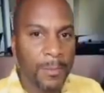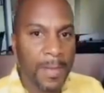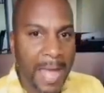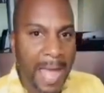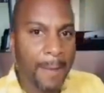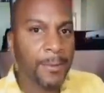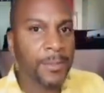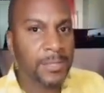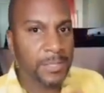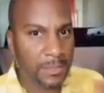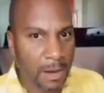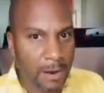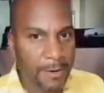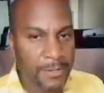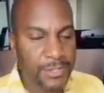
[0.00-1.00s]
apples and
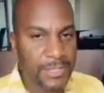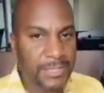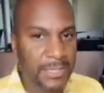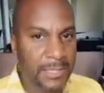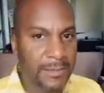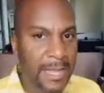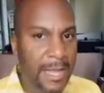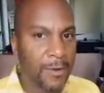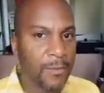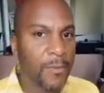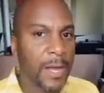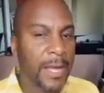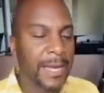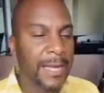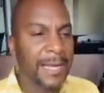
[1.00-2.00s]
oranges in that
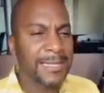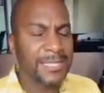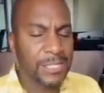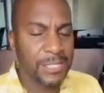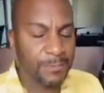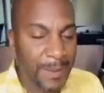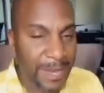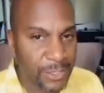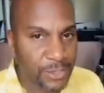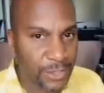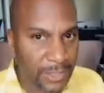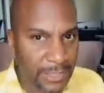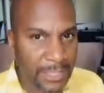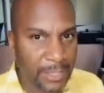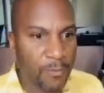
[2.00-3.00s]
way,
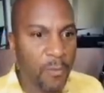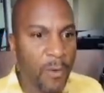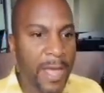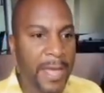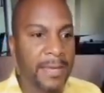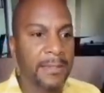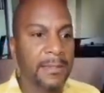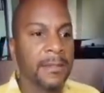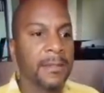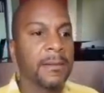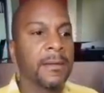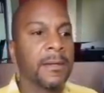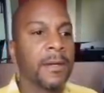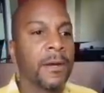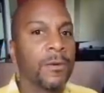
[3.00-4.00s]
especially when,
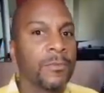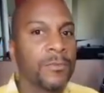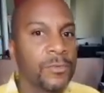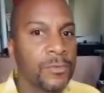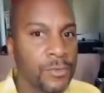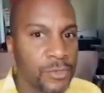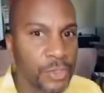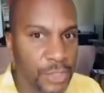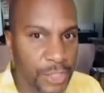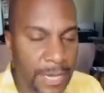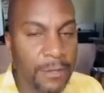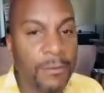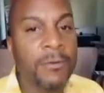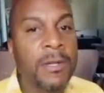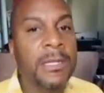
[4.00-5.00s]
you know,
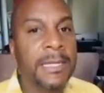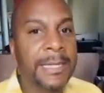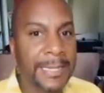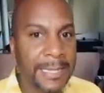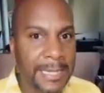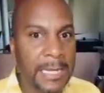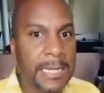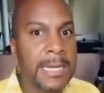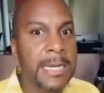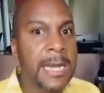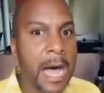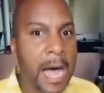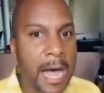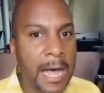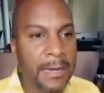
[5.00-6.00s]
generally
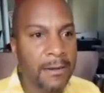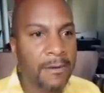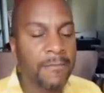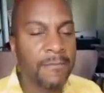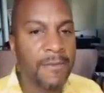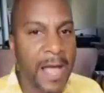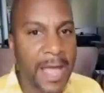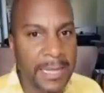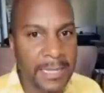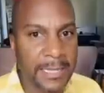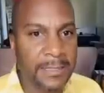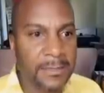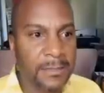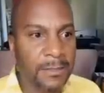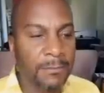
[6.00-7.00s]

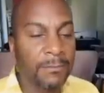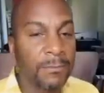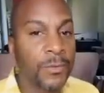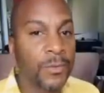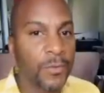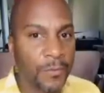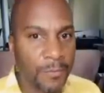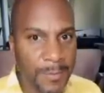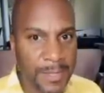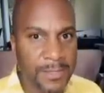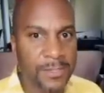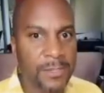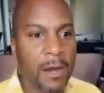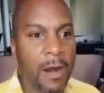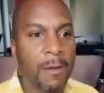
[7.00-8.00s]
non-violent
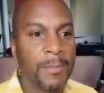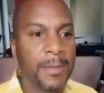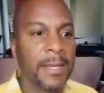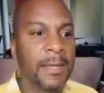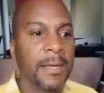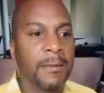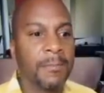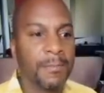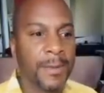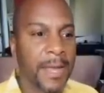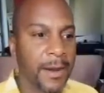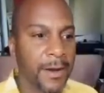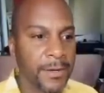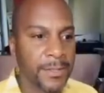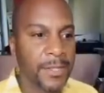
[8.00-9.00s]
movements are being
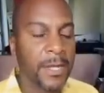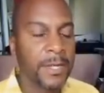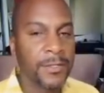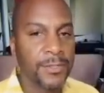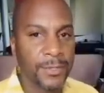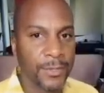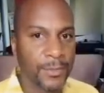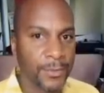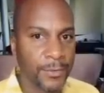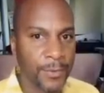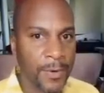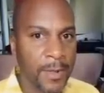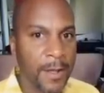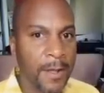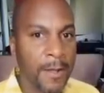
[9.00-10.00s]
compared to